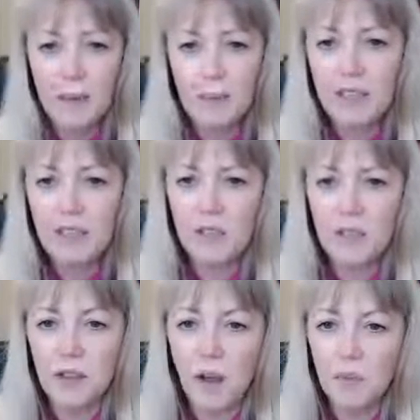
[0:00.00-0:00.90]
Based on
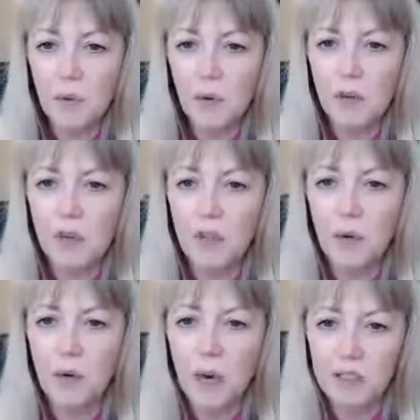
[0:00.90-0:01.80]
Dartmoor, the
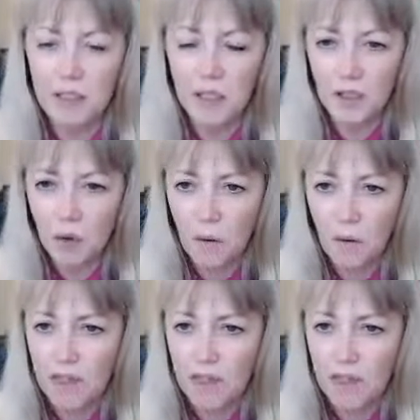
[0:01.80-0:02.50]
No Plastic Shop